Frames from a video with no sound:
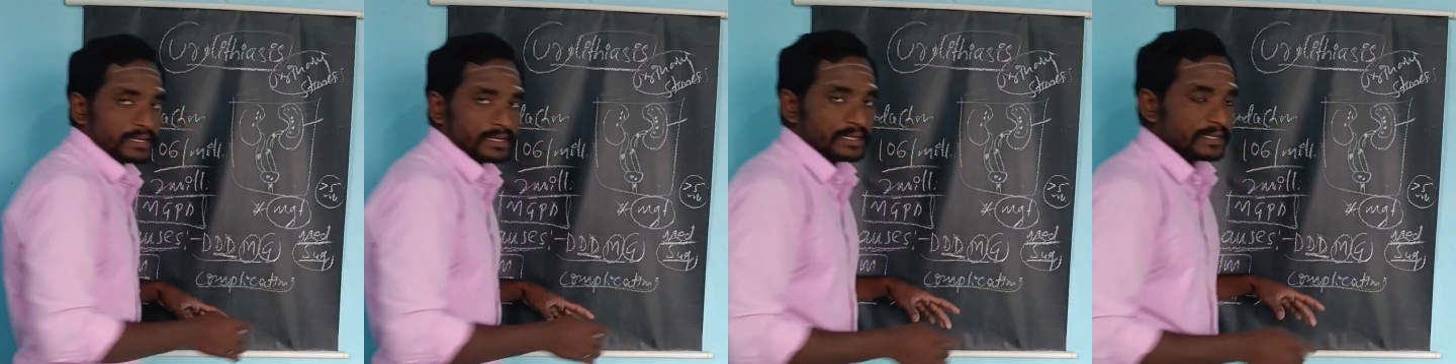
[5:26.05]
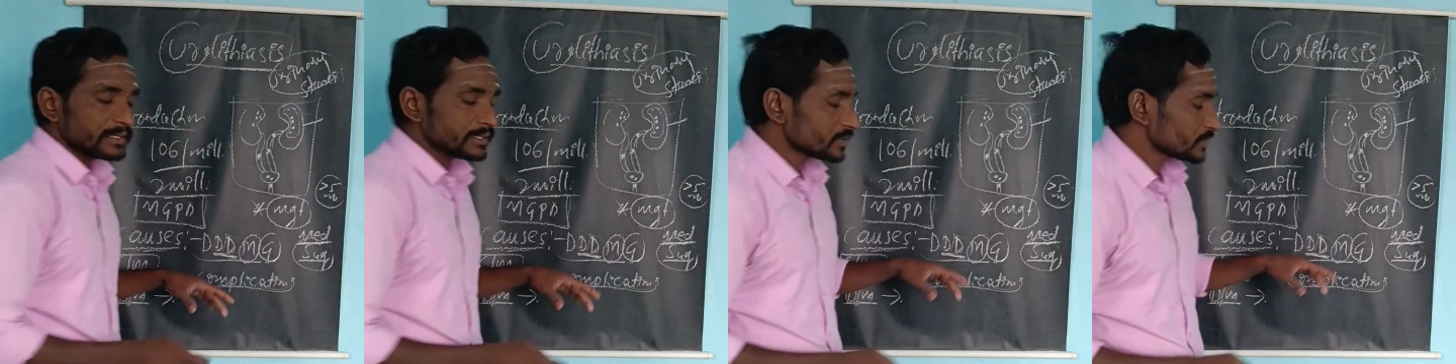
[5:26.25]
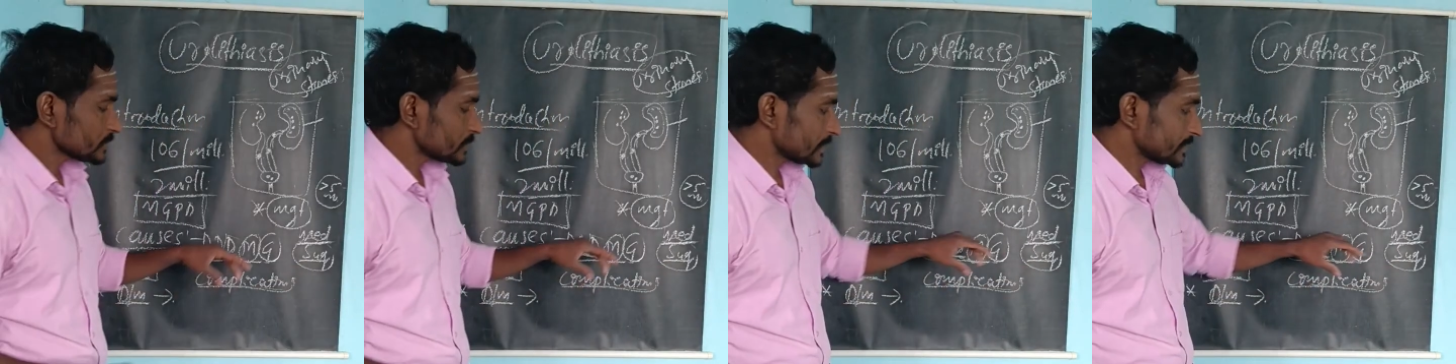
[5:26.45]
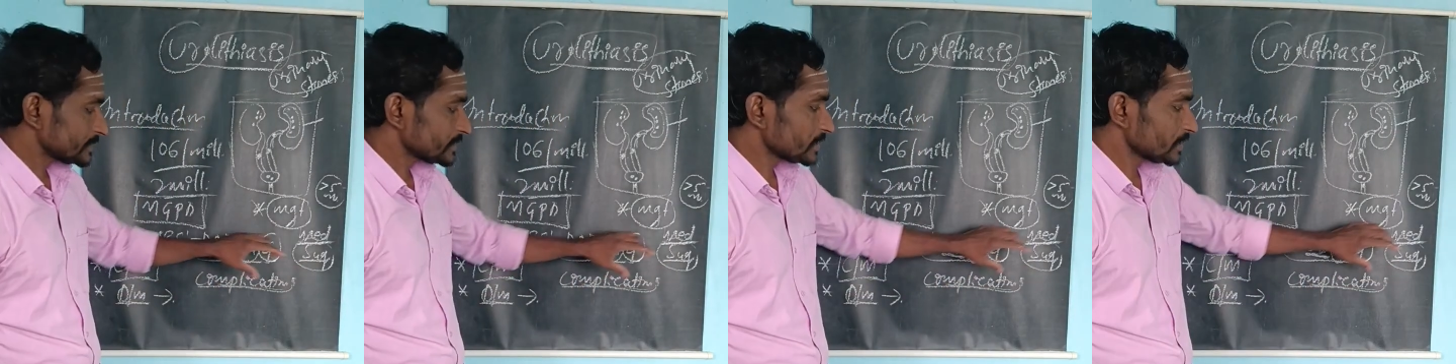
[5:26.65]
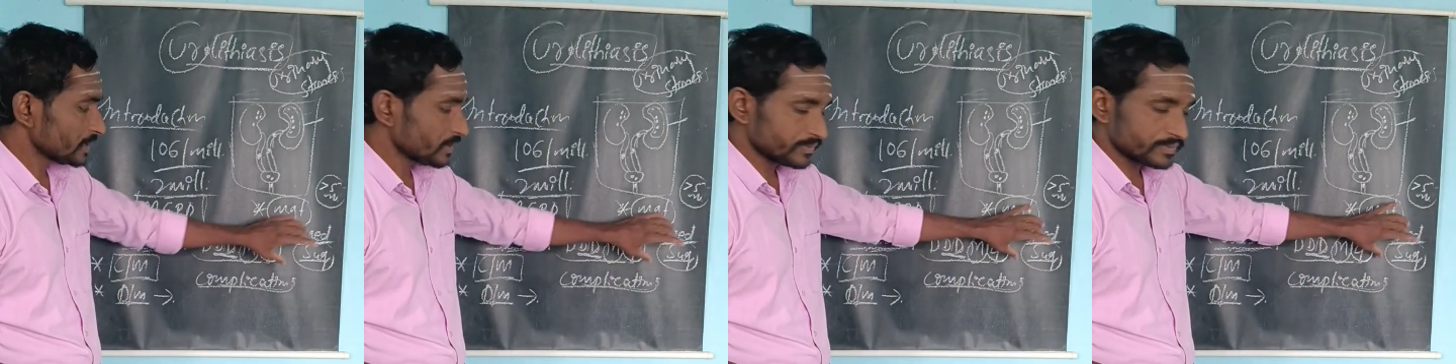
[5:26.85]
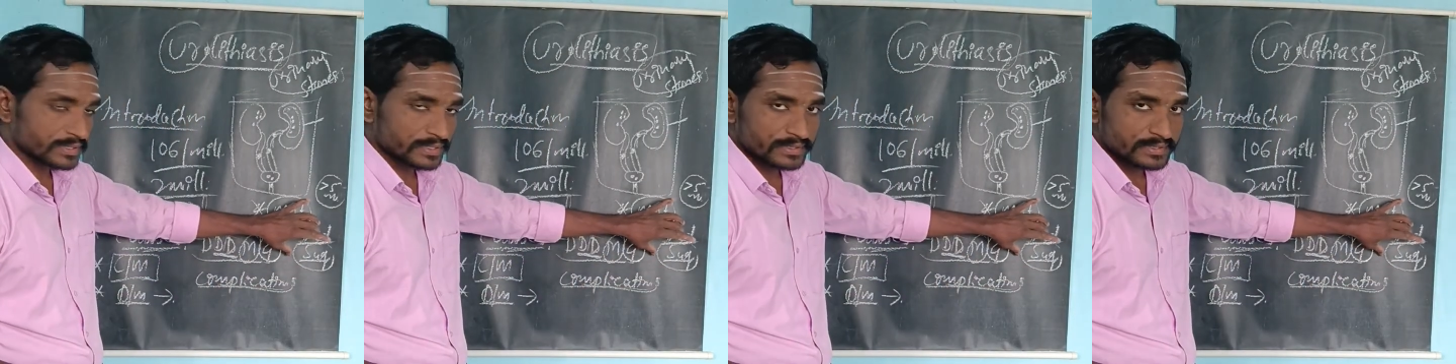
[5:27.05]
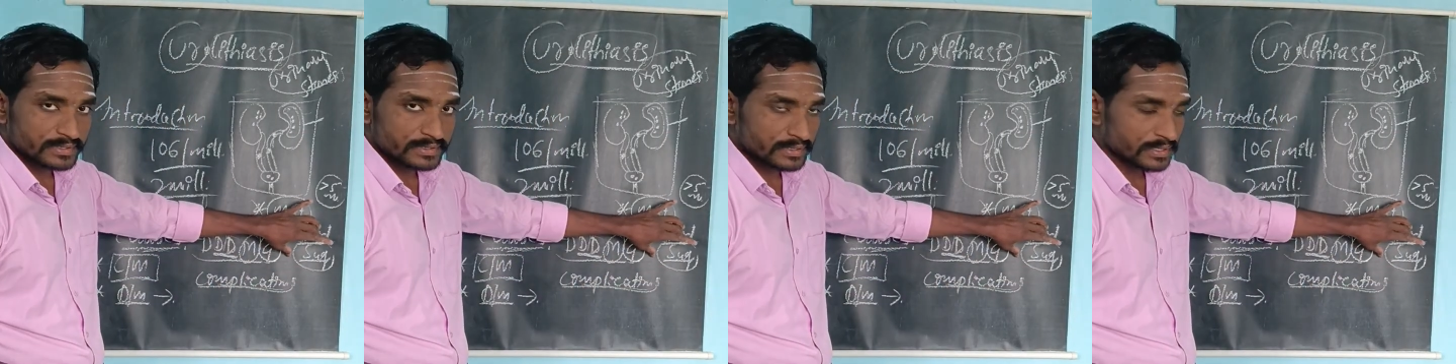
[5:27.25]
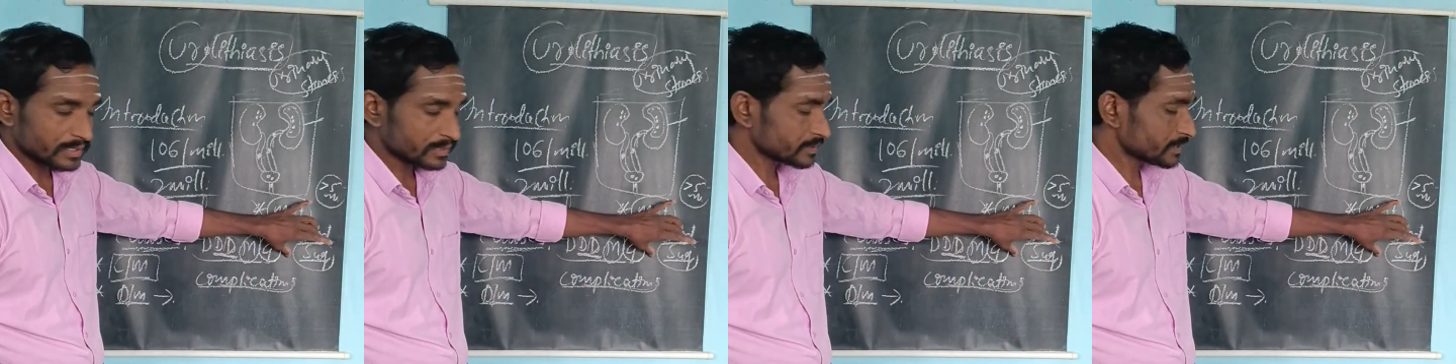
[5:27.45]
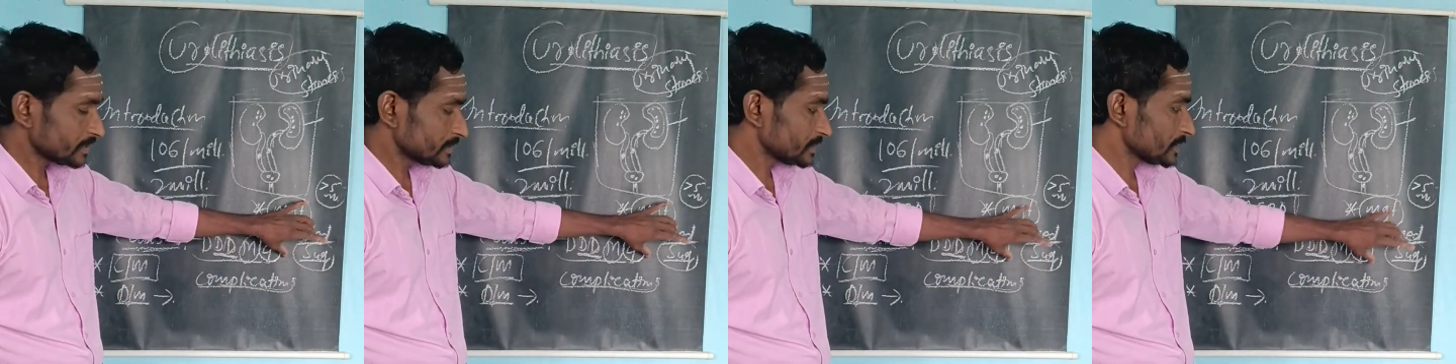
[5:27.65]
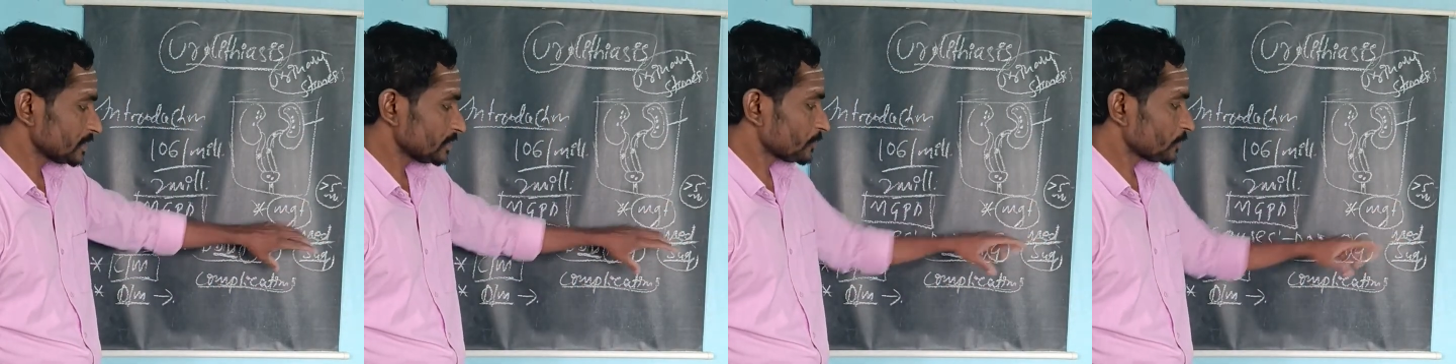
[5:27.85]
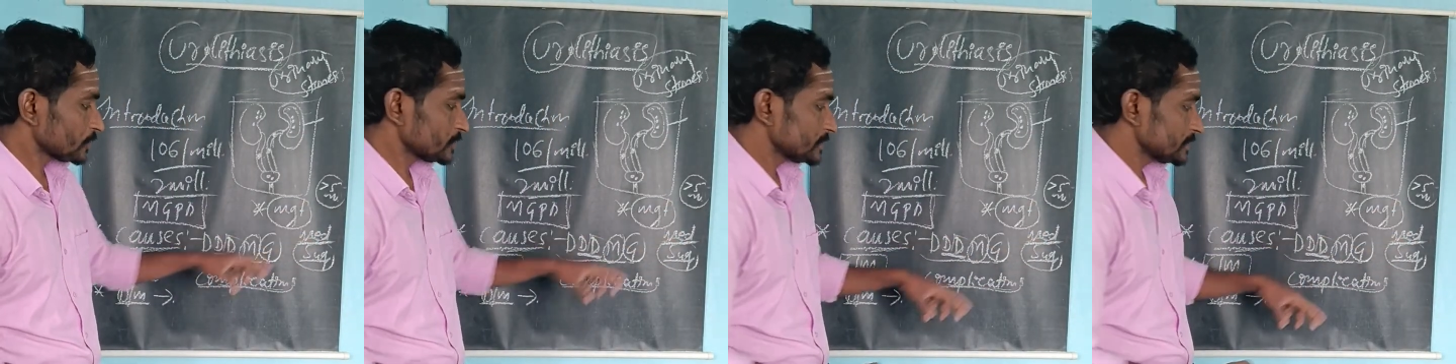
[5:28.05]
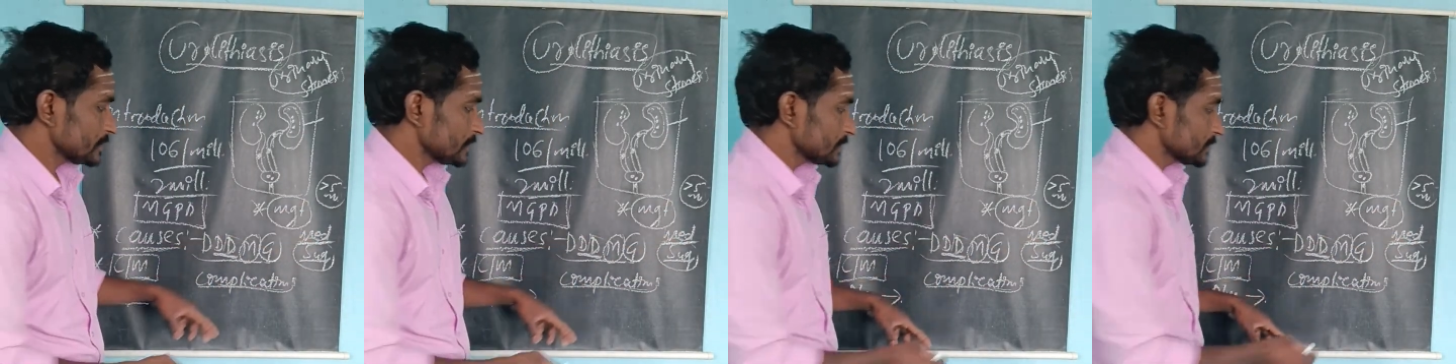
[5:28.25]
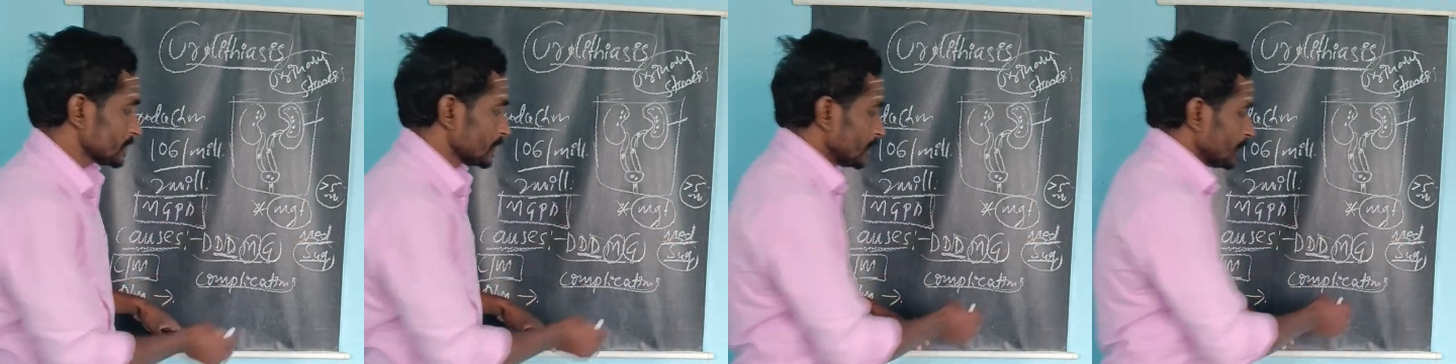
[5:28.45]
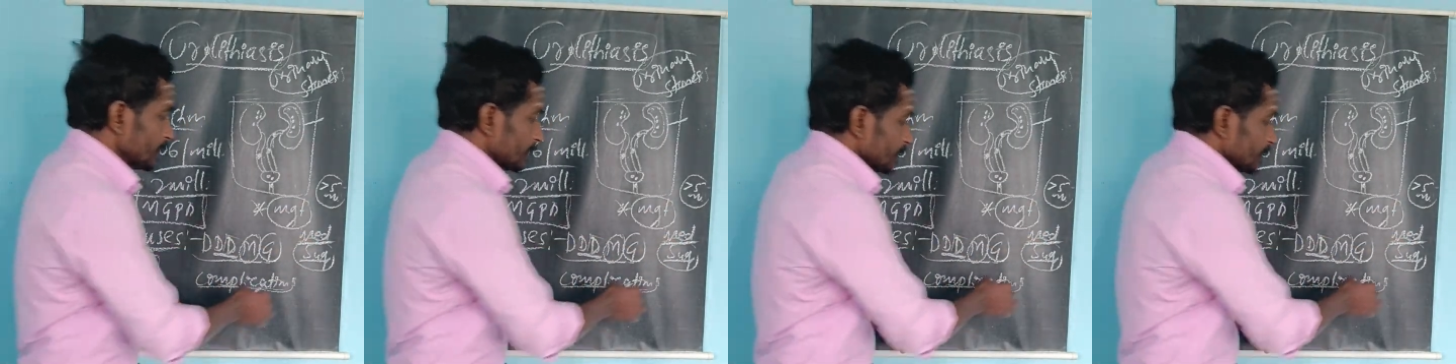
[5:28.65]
it needs surgical options or surgical procedures.